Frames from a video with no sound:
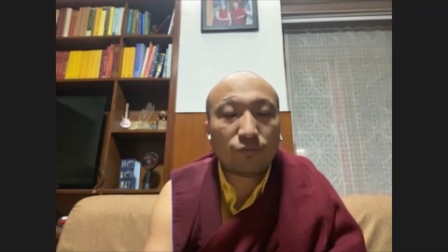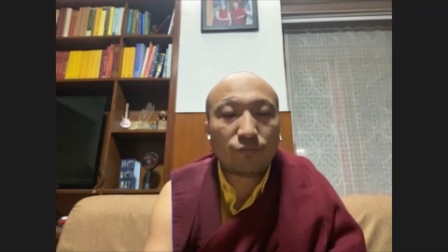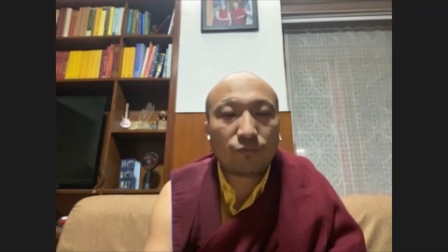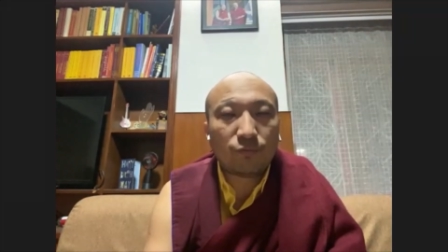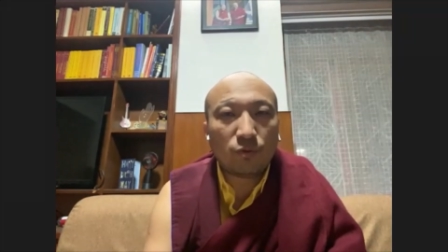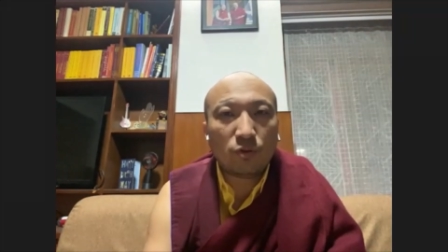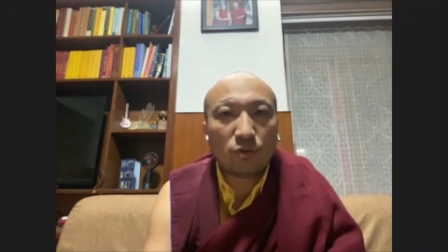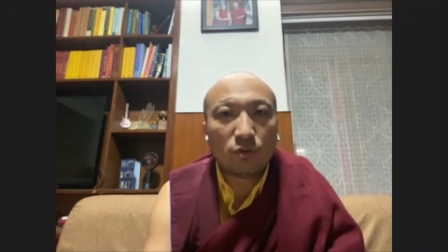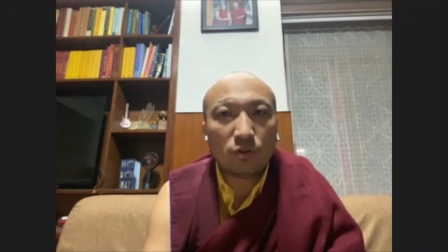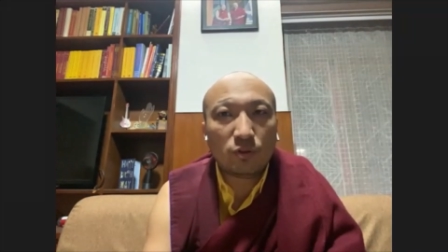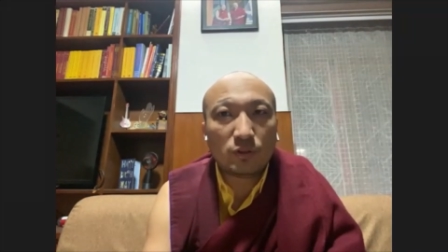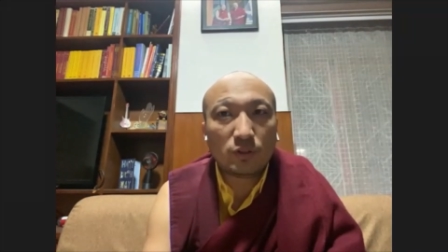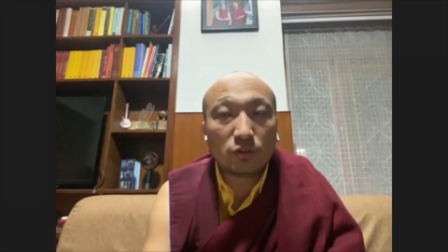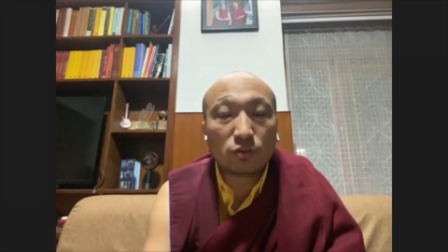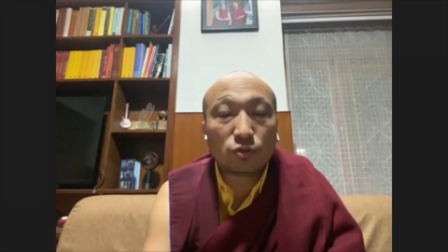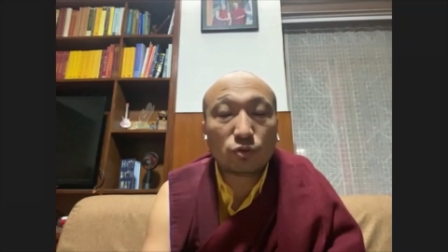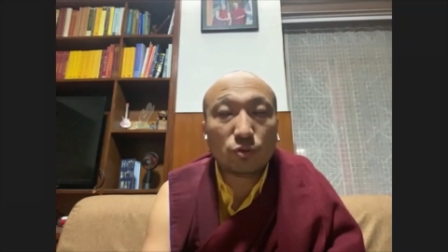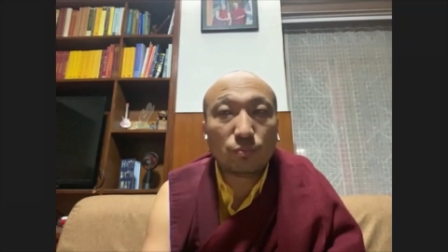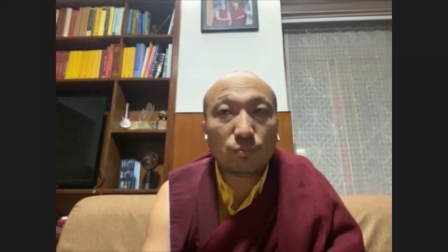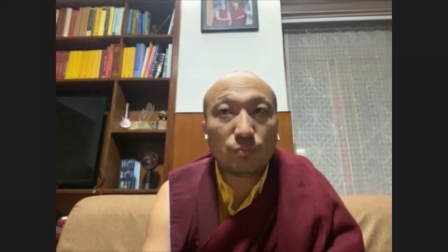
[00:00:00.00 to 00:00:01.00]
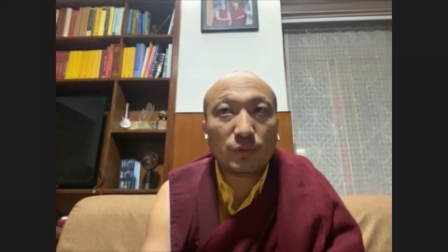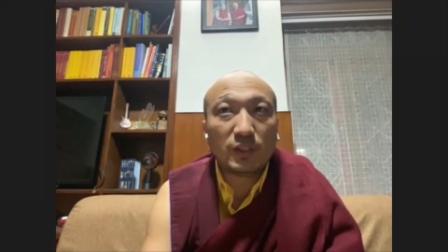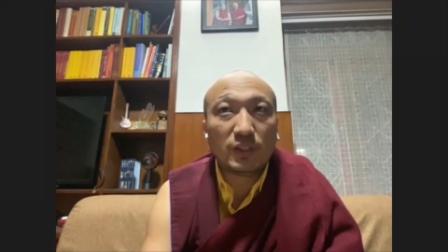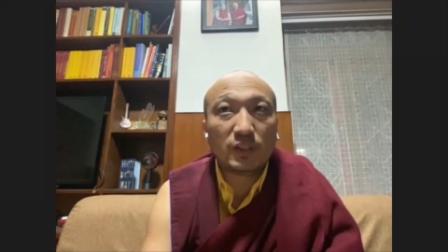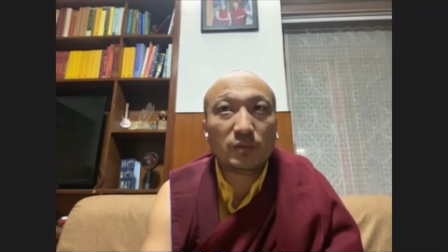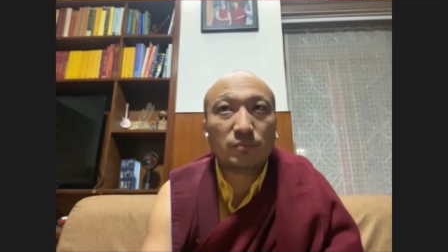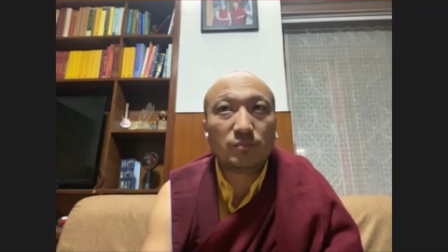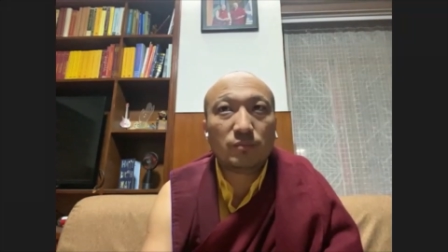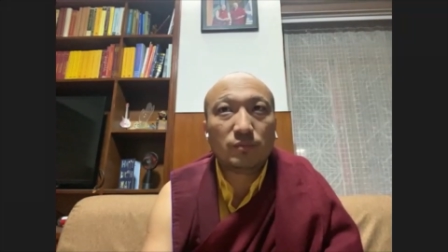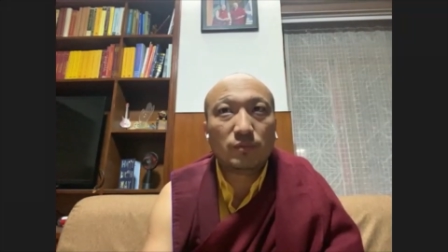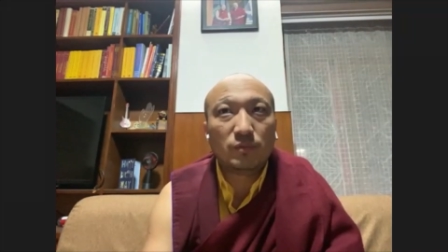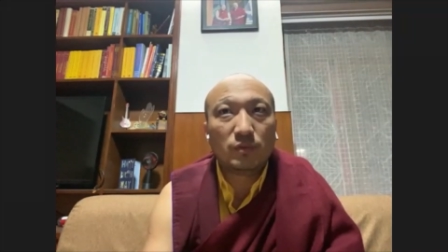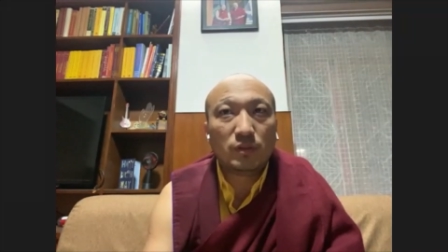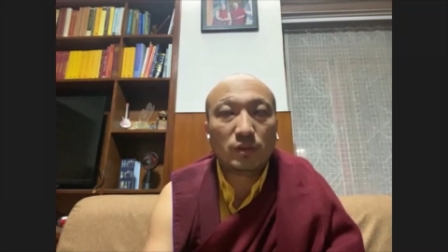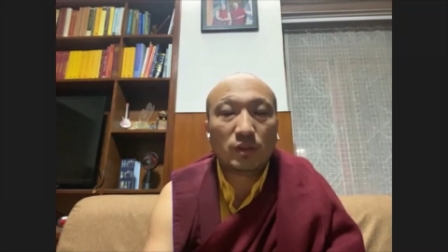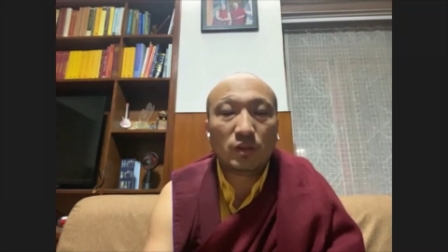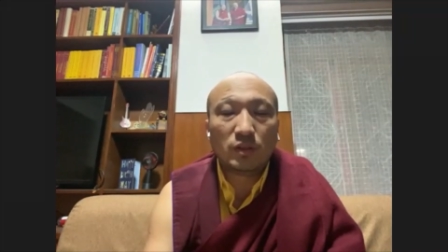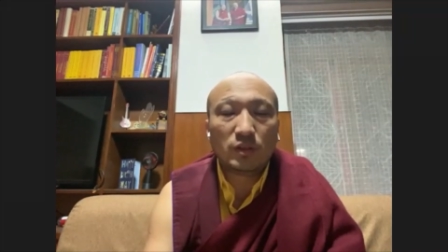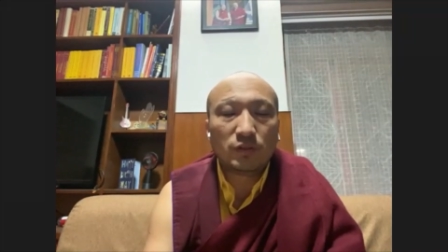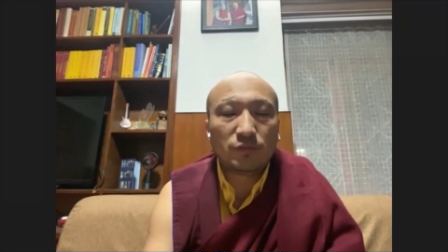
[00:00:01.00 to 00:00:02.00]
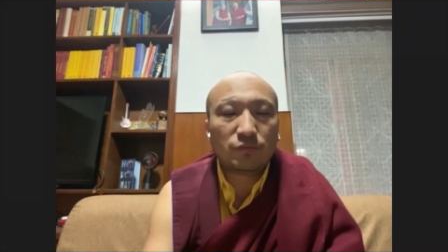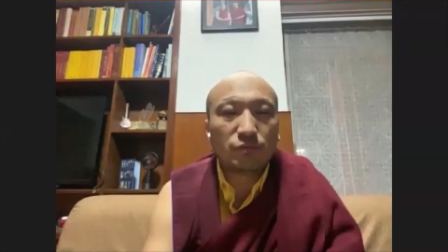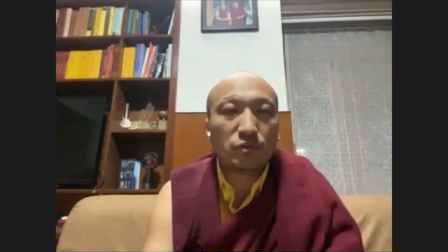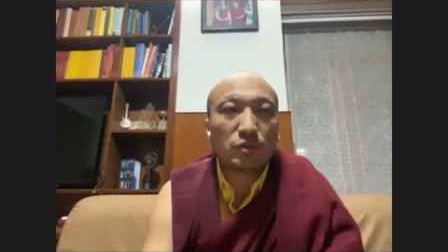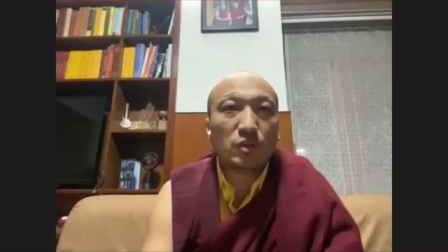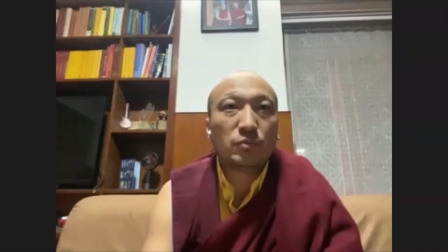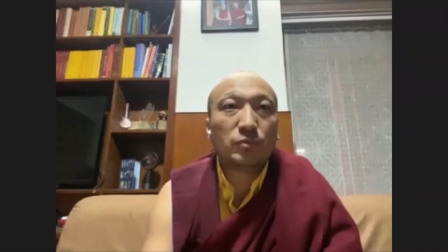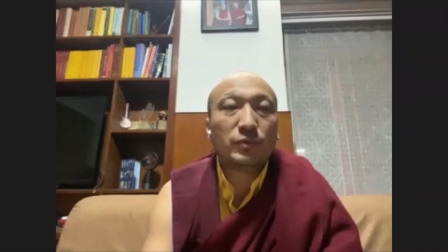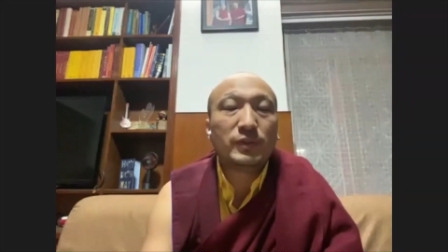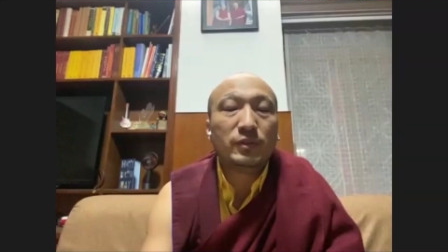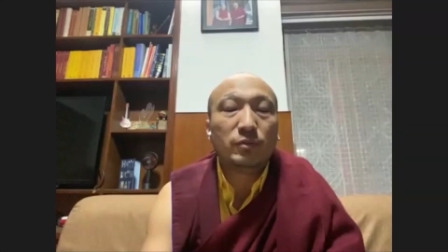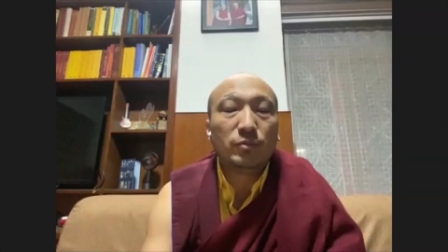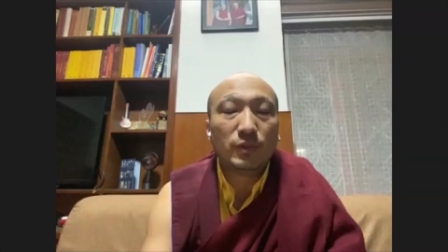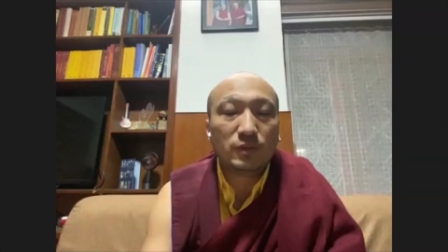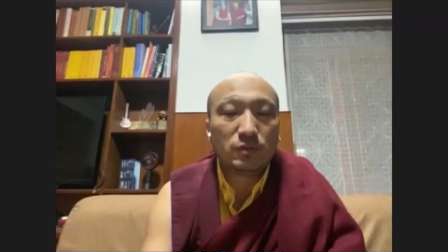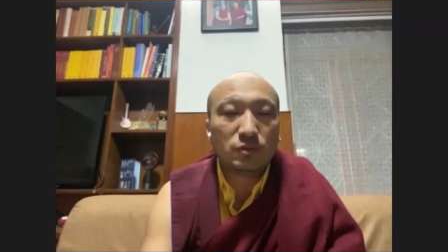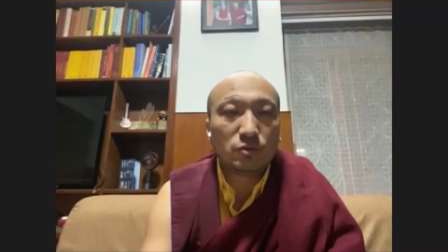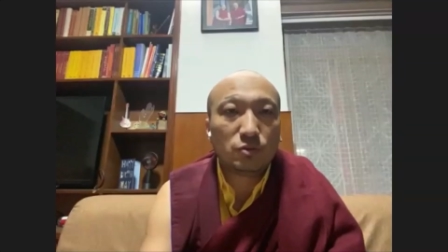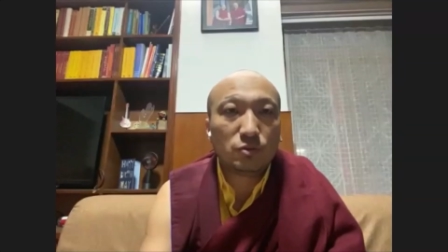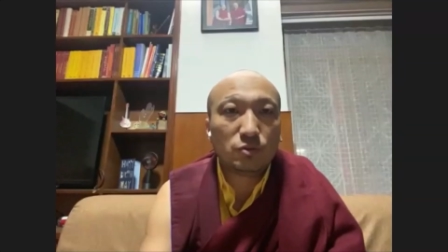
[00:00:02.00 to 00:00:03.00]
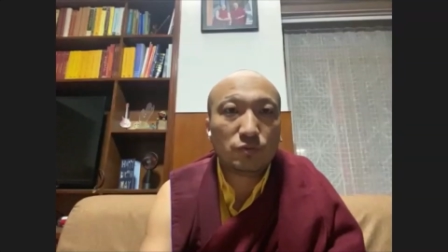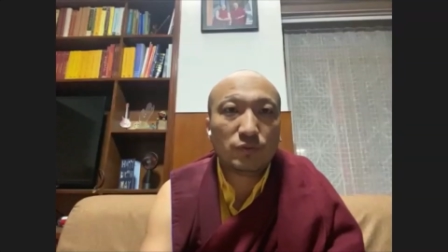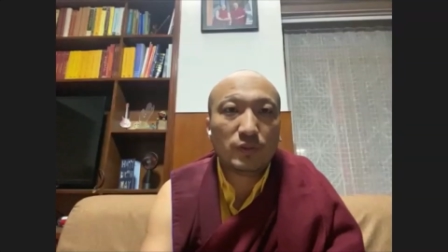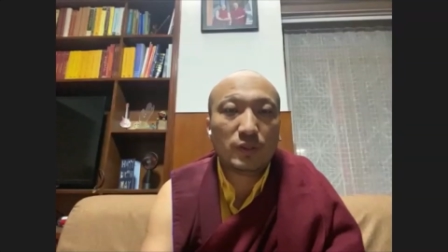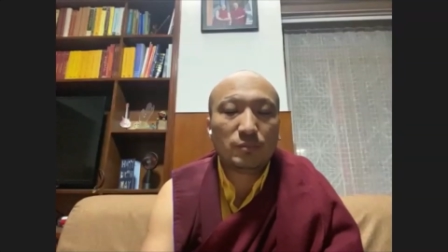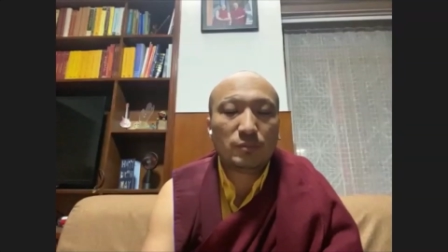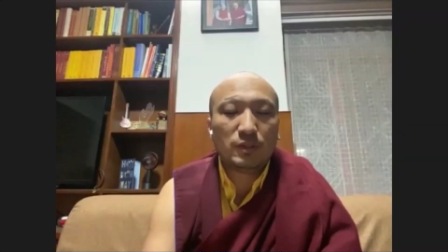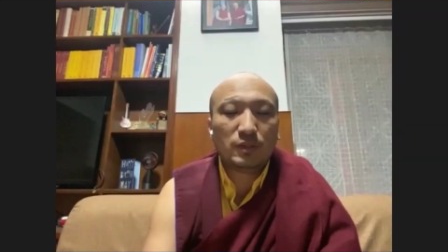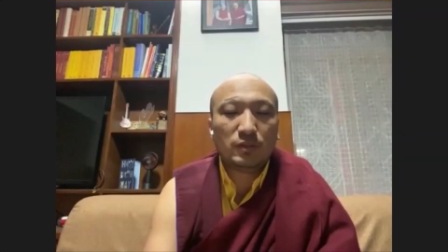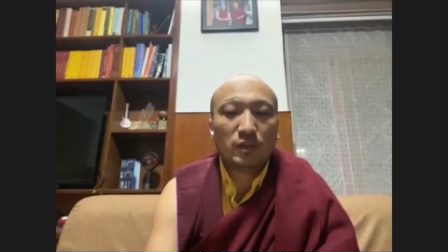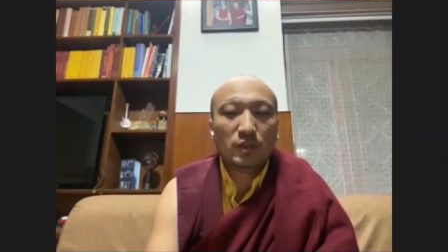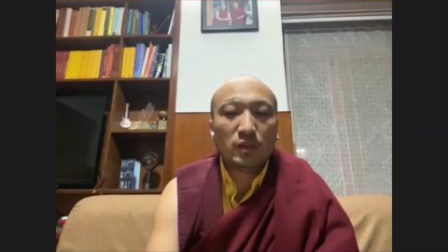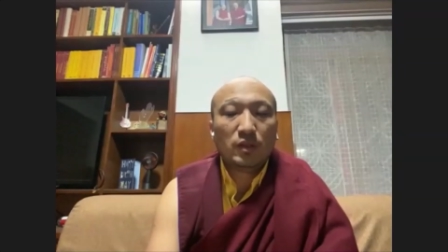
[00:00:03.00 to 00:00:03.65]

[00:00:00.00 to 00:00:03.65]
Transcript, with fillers: for the supreme, uh, if you are very well-to-do family,